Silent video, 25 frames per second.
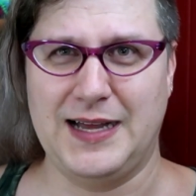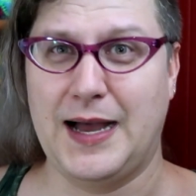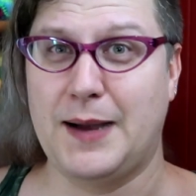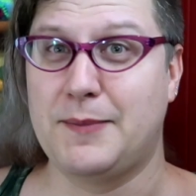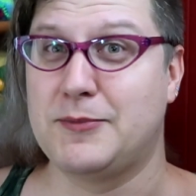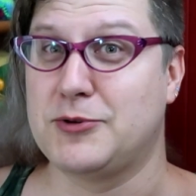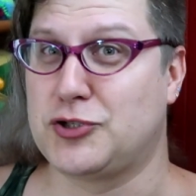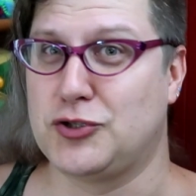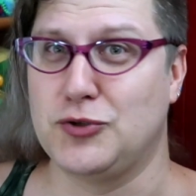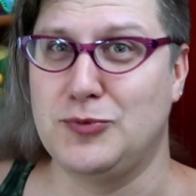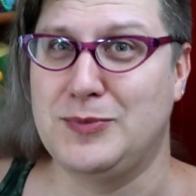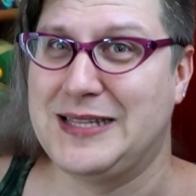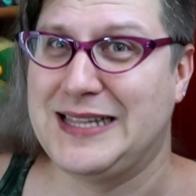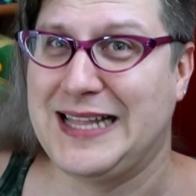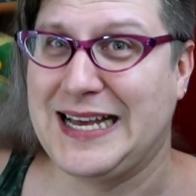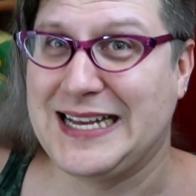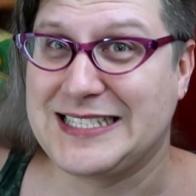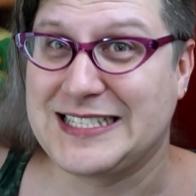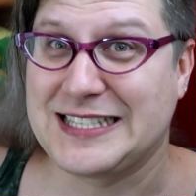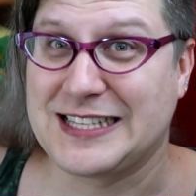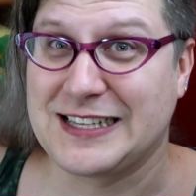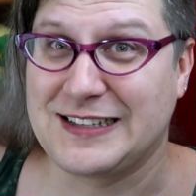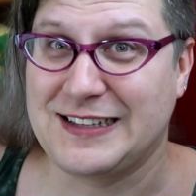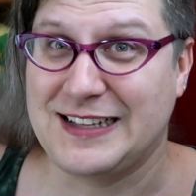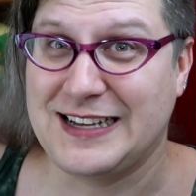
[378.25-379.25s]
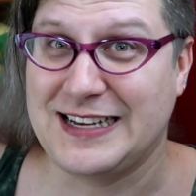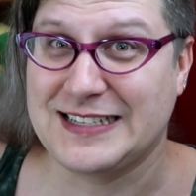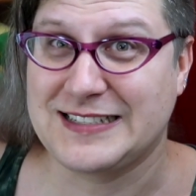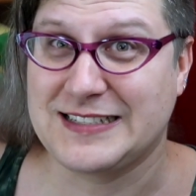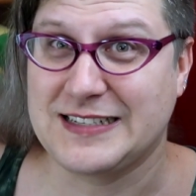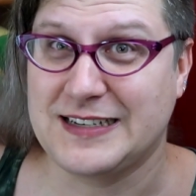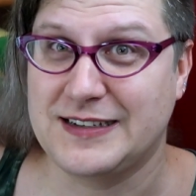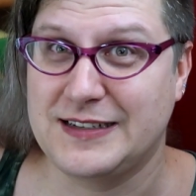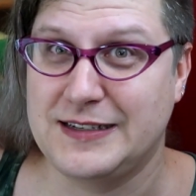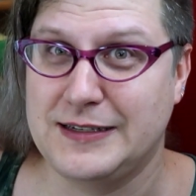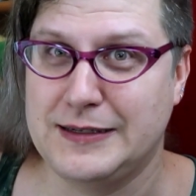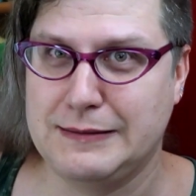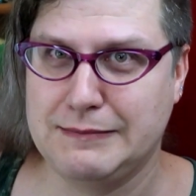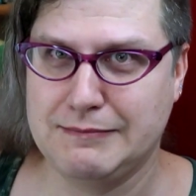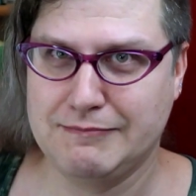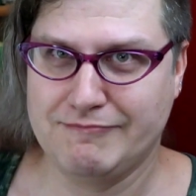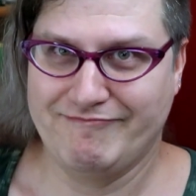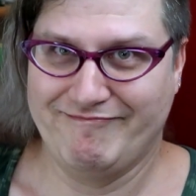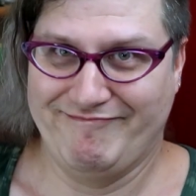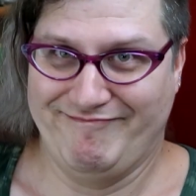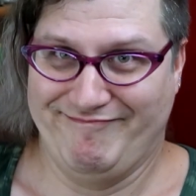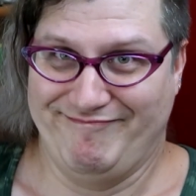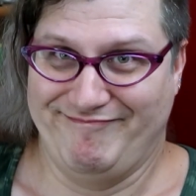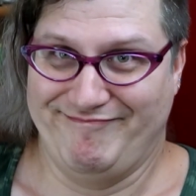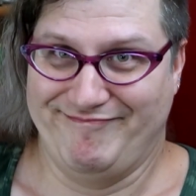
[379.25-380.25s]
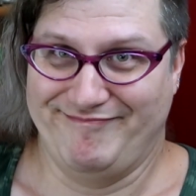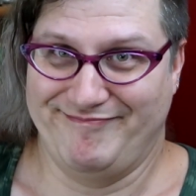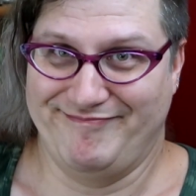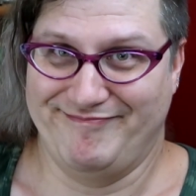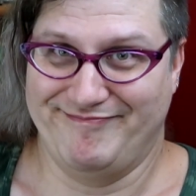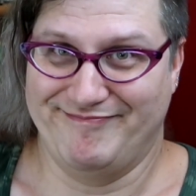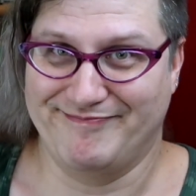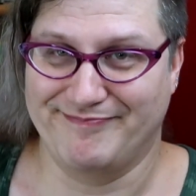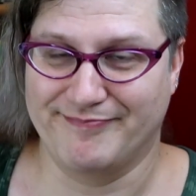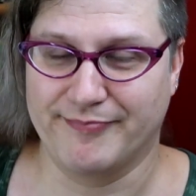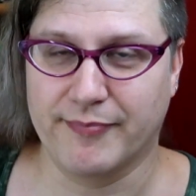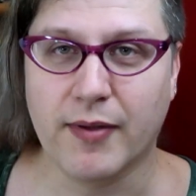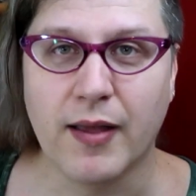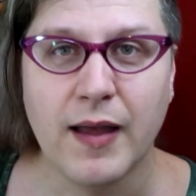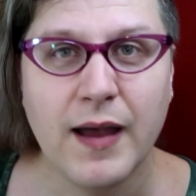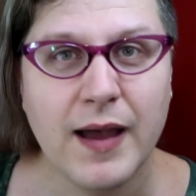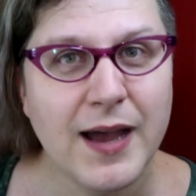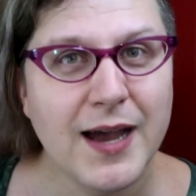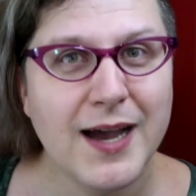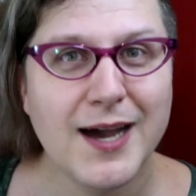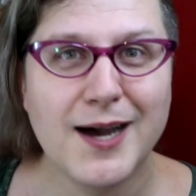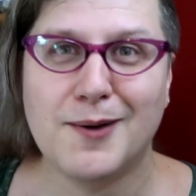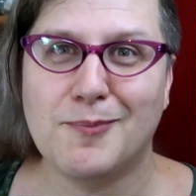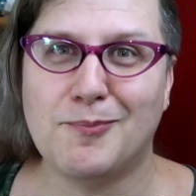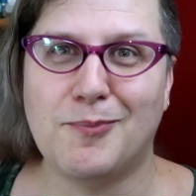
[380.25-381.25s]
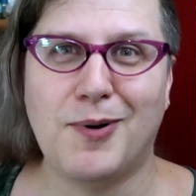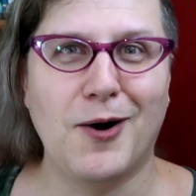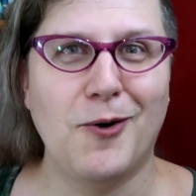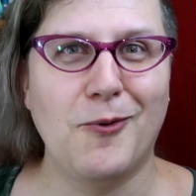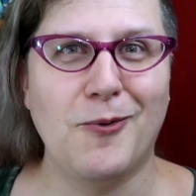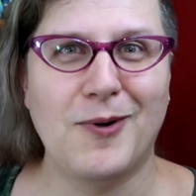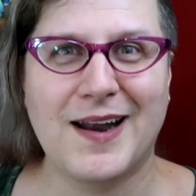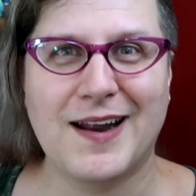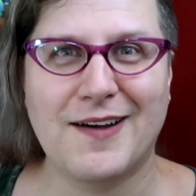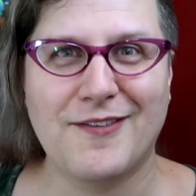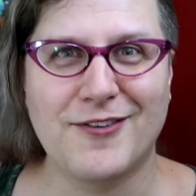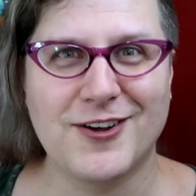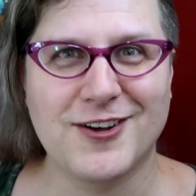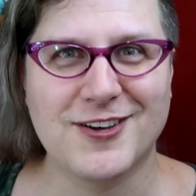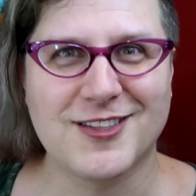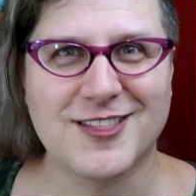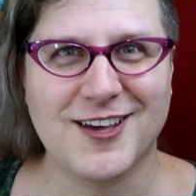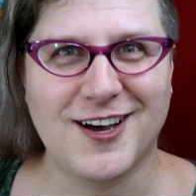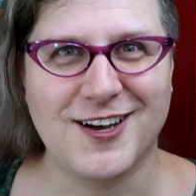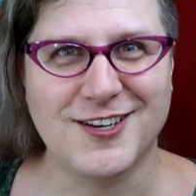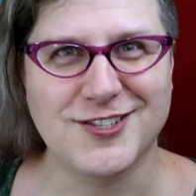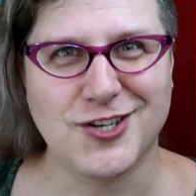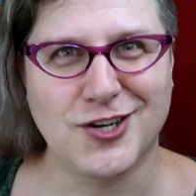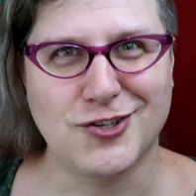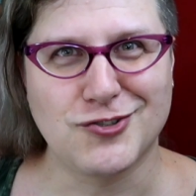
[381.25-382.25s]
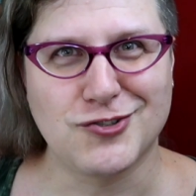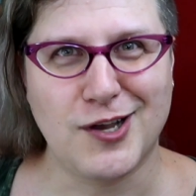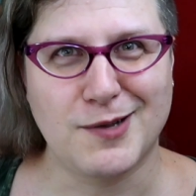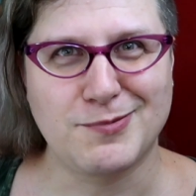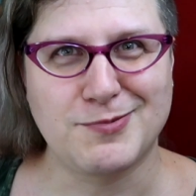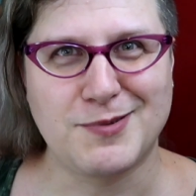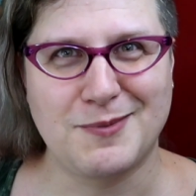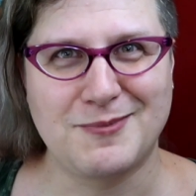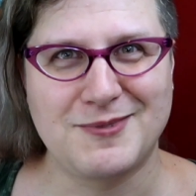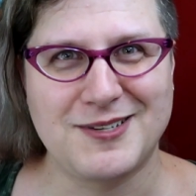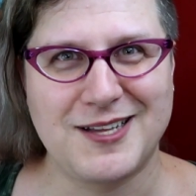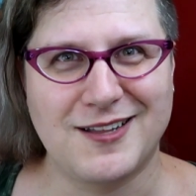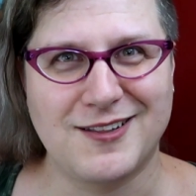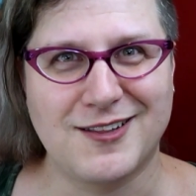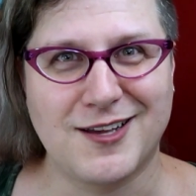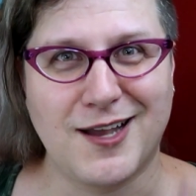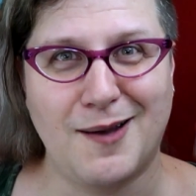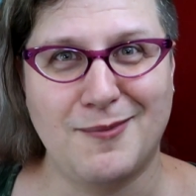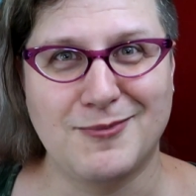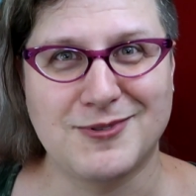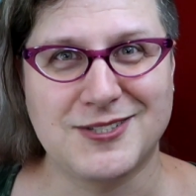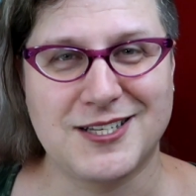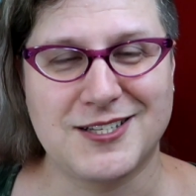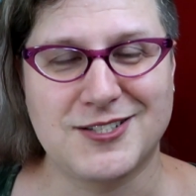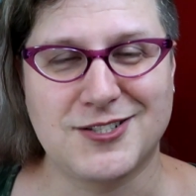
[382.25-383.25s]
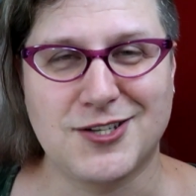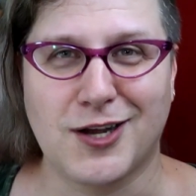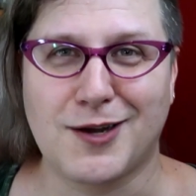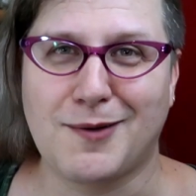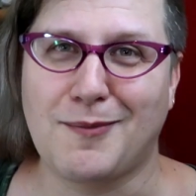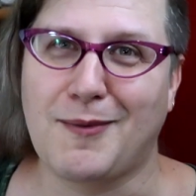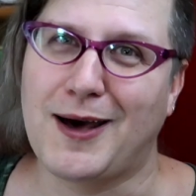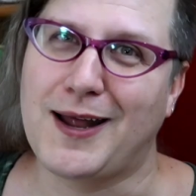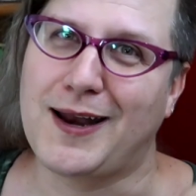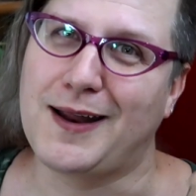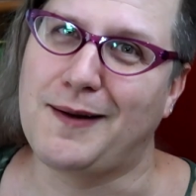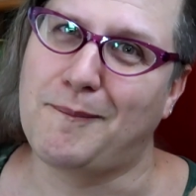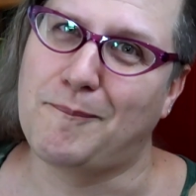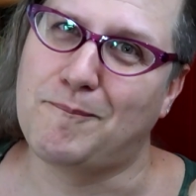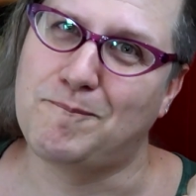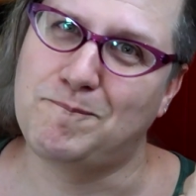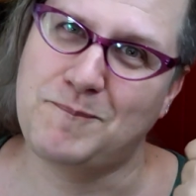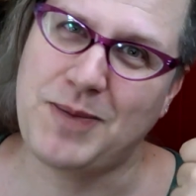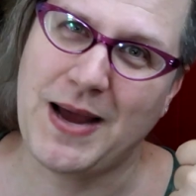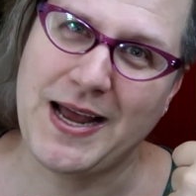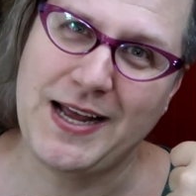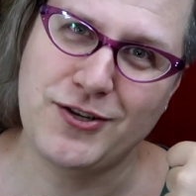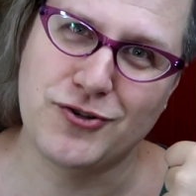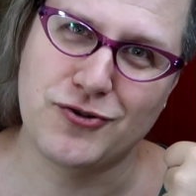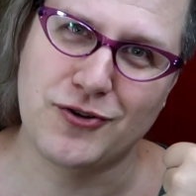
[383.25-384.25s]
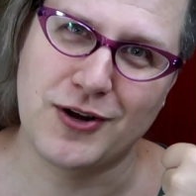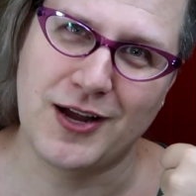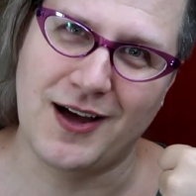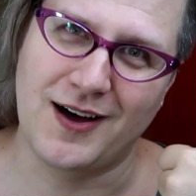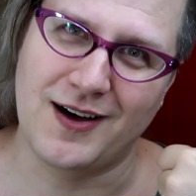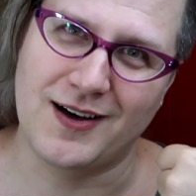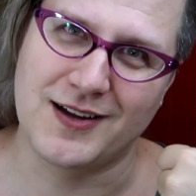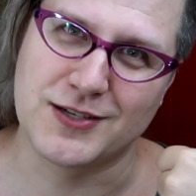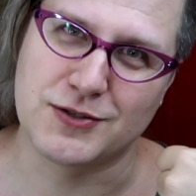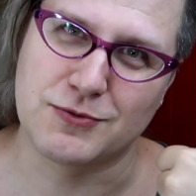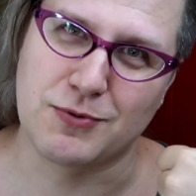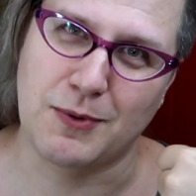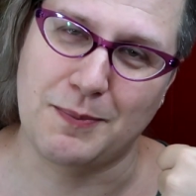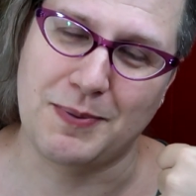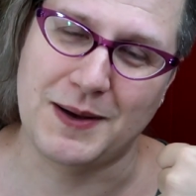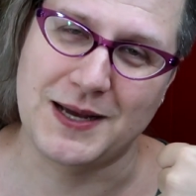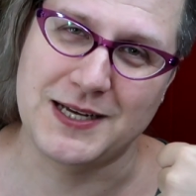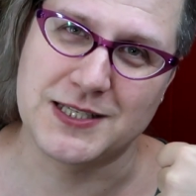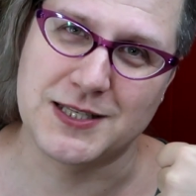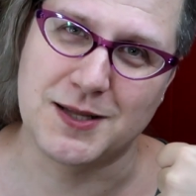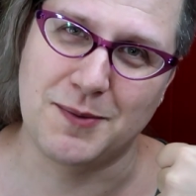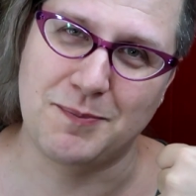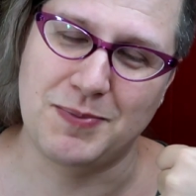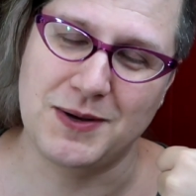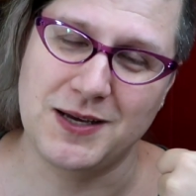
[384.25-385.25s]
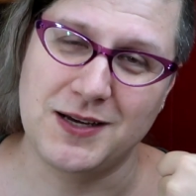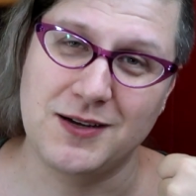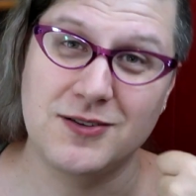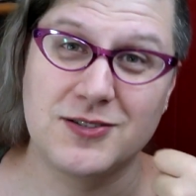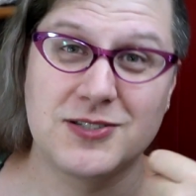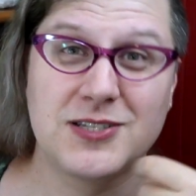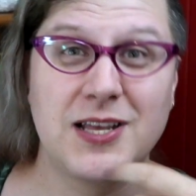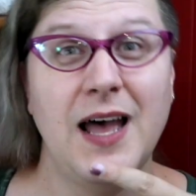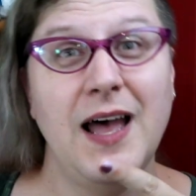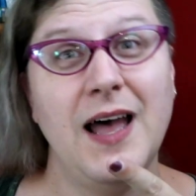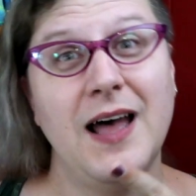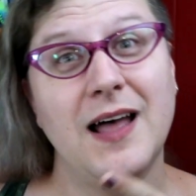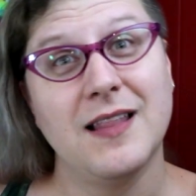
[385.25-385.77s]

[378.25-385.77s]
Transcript: I'm assuming that's the glass onion. But whatever your thoughts are, drop something down in the comments. Let's talk about it. Patreon is what pays the bills.